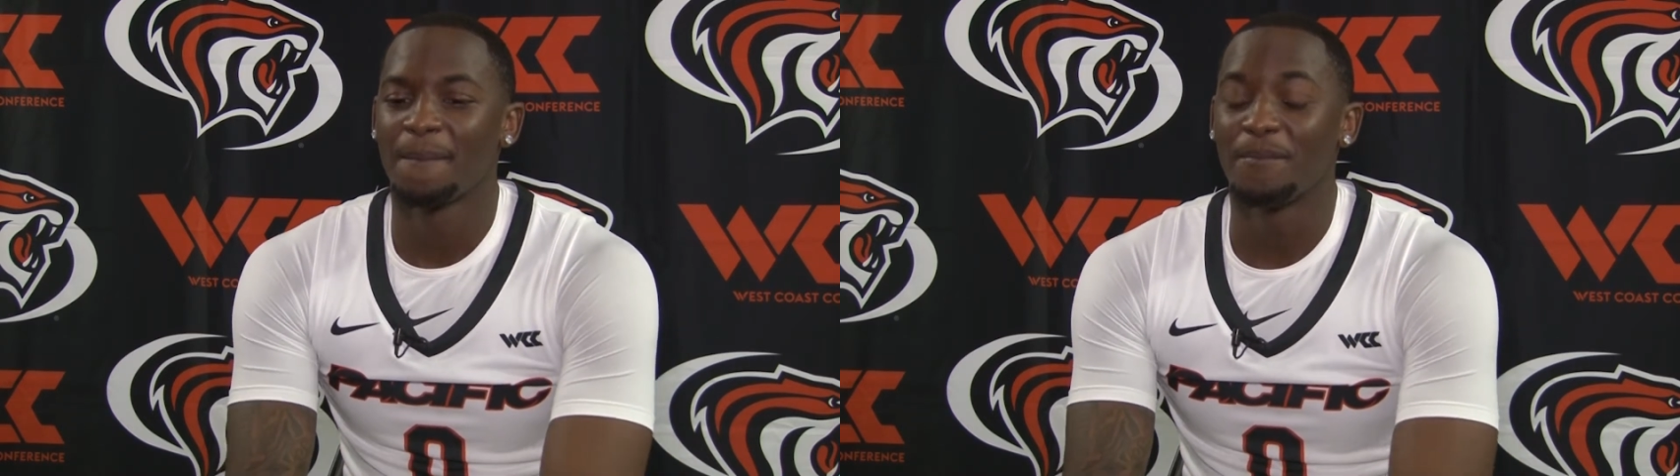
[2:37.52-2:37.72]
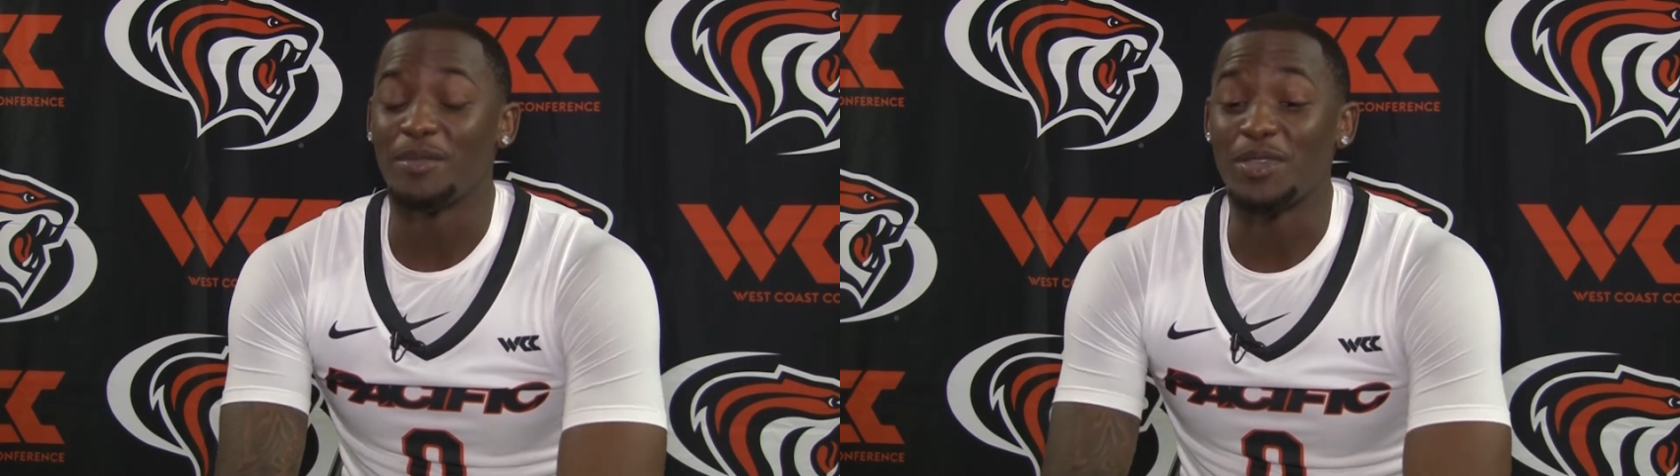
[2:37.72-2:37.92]

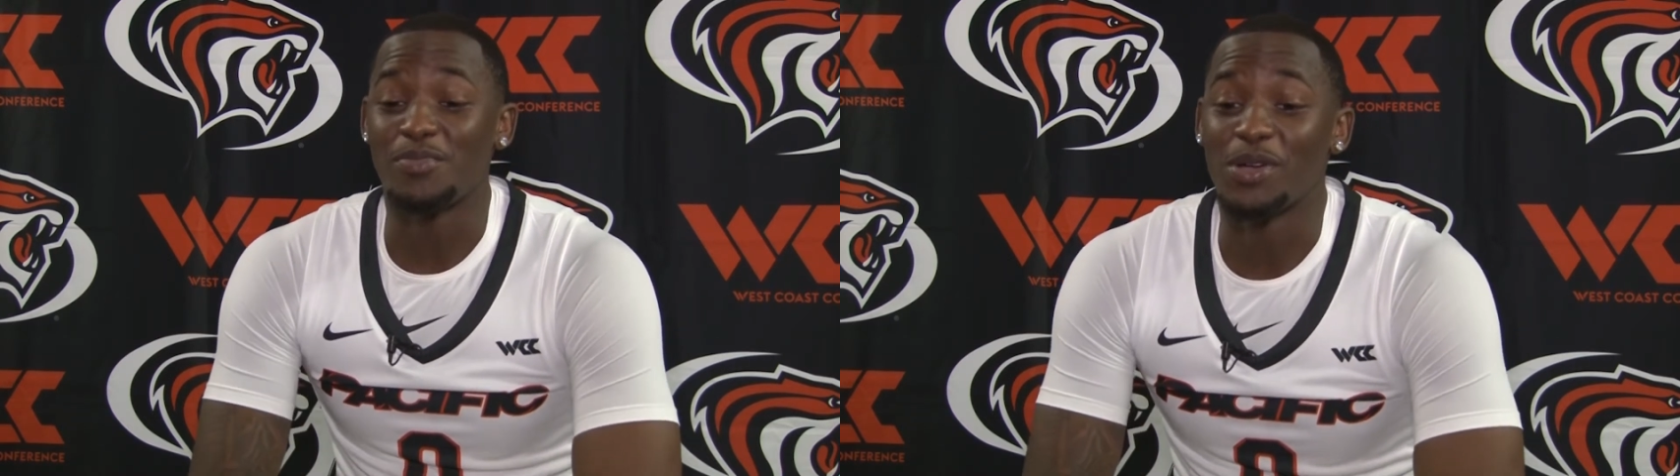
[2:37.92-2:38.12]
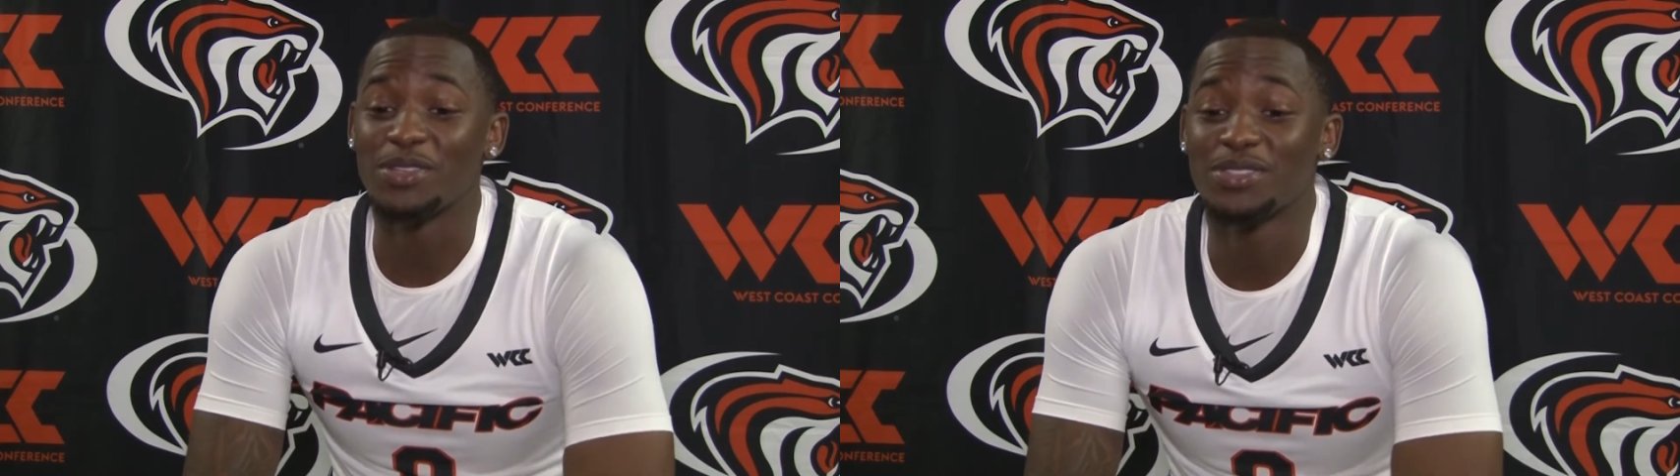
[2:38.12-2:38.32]
Me
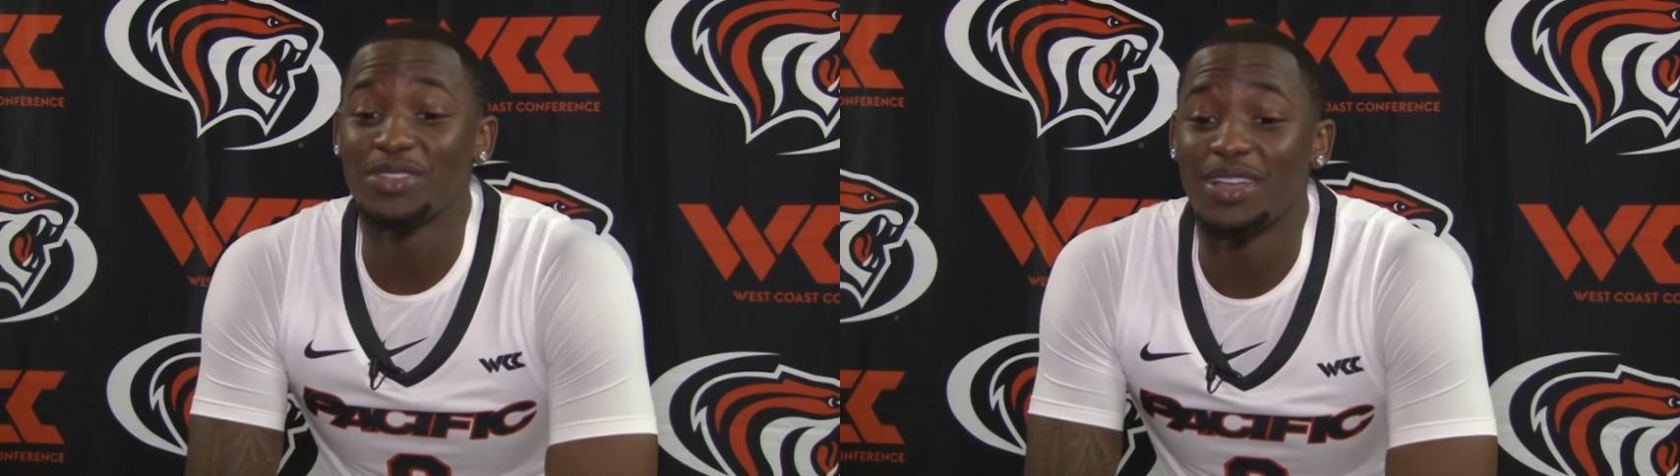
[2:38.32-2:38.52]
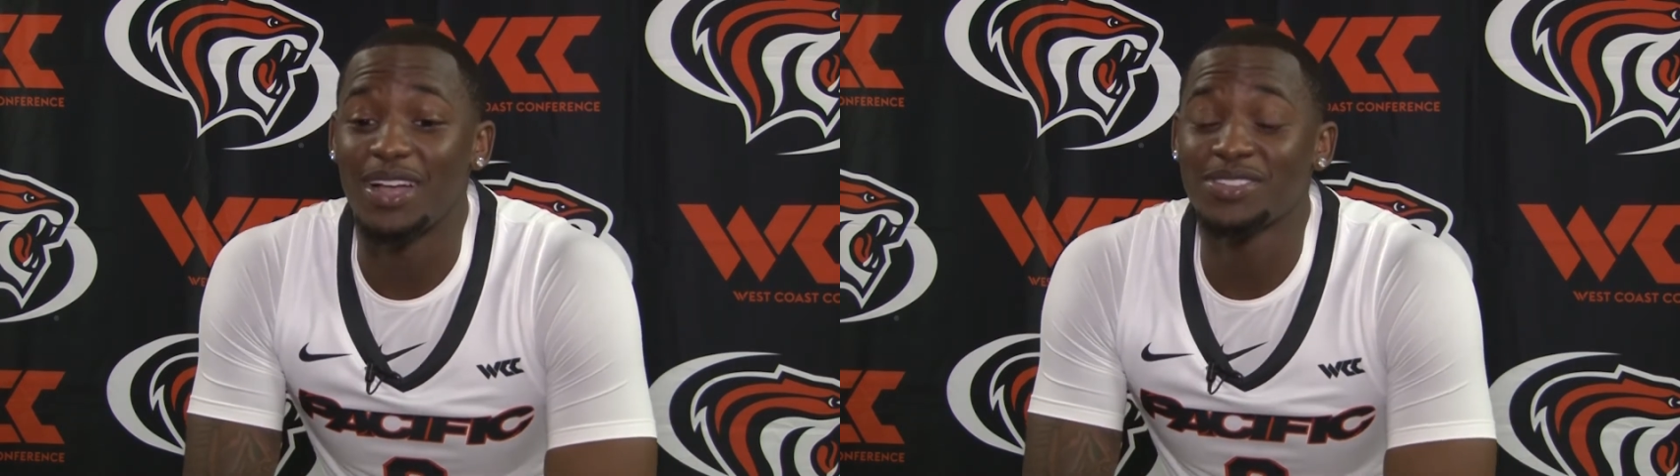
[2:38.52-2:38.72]

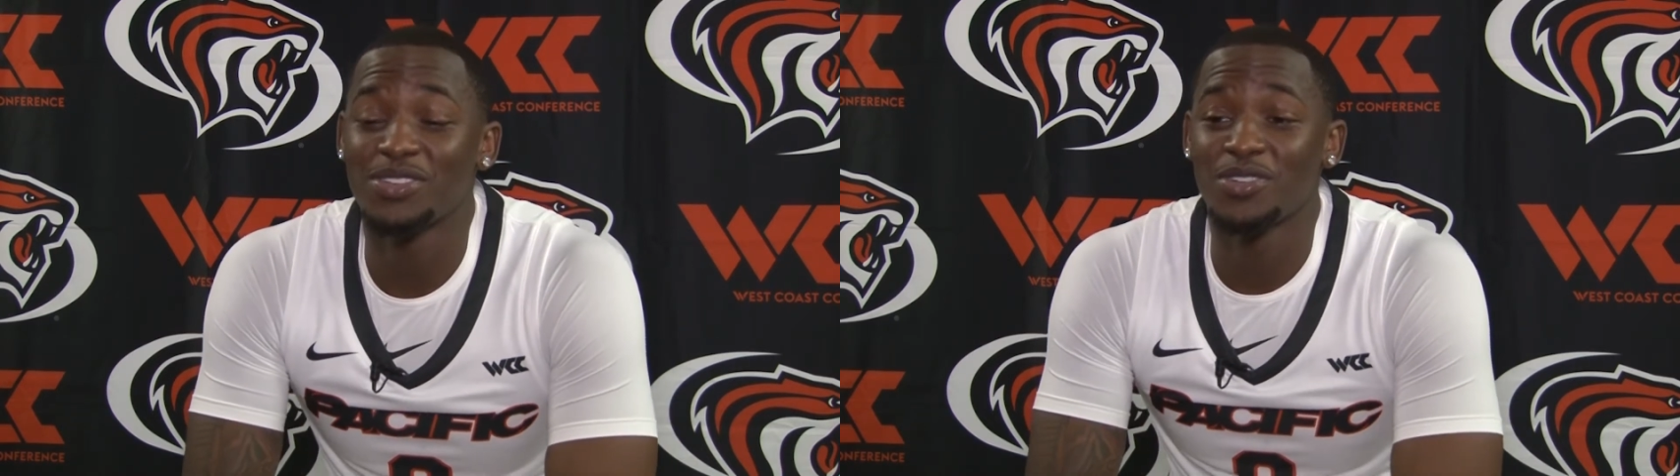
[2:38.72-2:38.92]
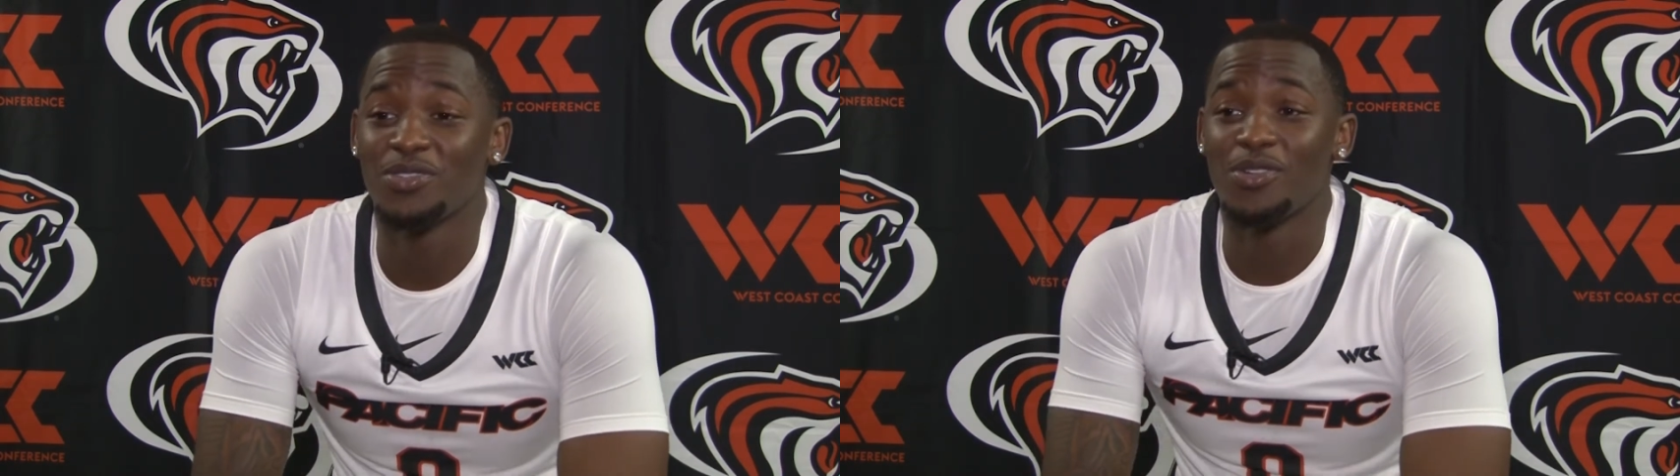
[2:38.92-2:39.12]
personally, I
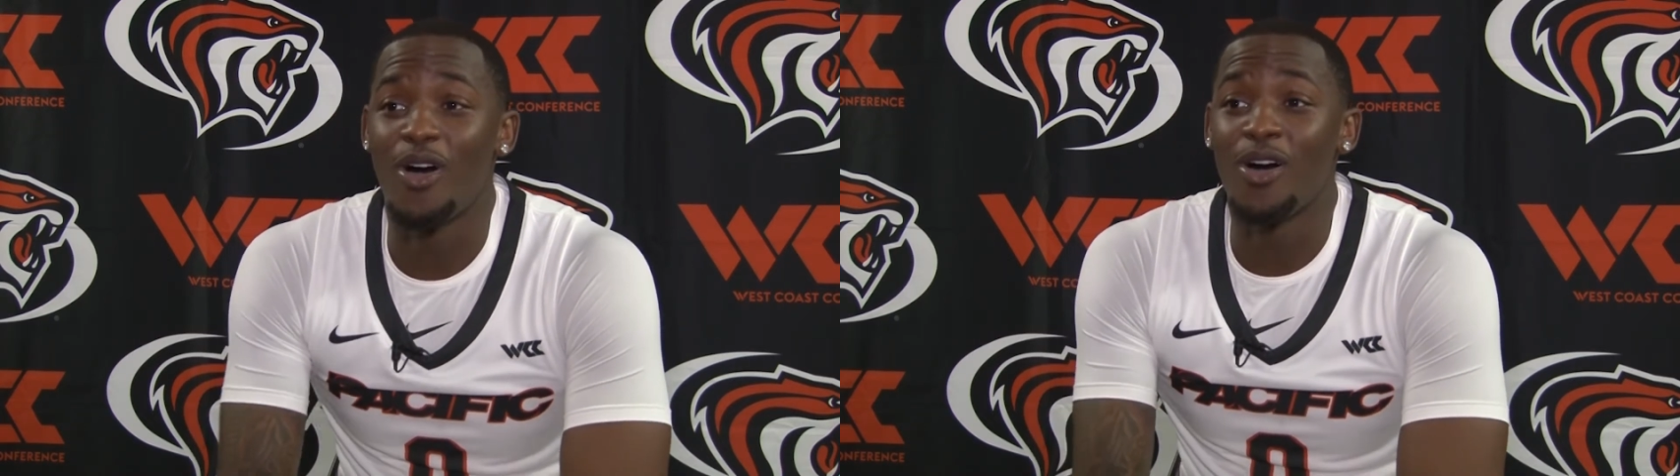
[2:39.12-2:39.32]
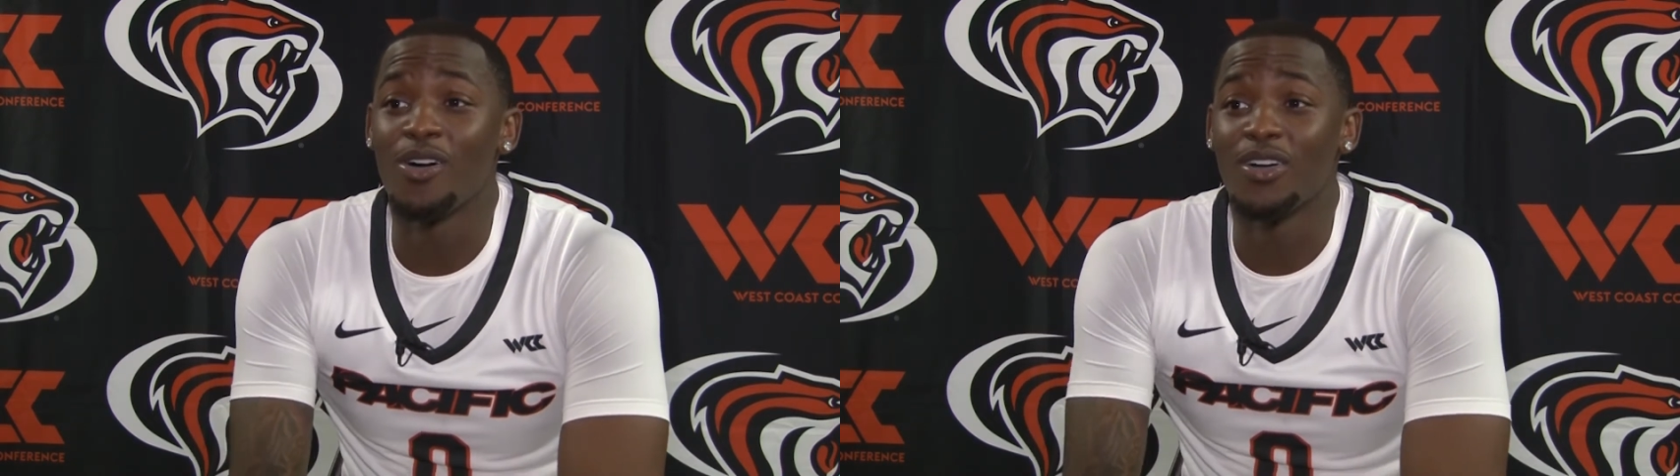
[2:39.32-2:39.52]
circle all